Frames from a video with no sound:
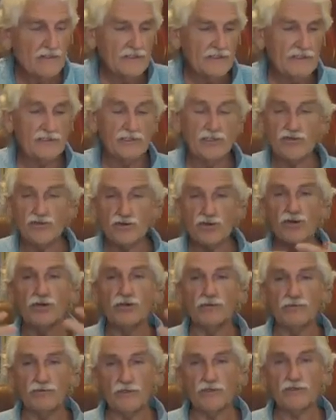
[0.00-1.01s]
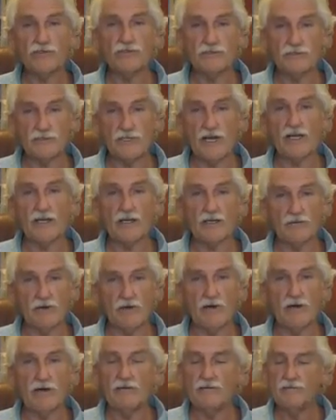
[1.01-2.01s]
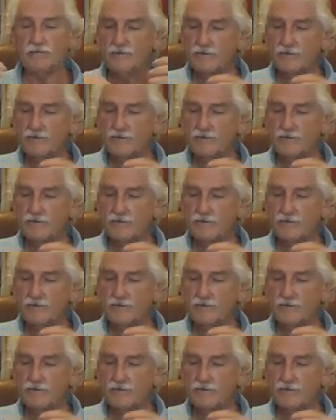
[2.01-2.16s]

Is it true? First, second of all,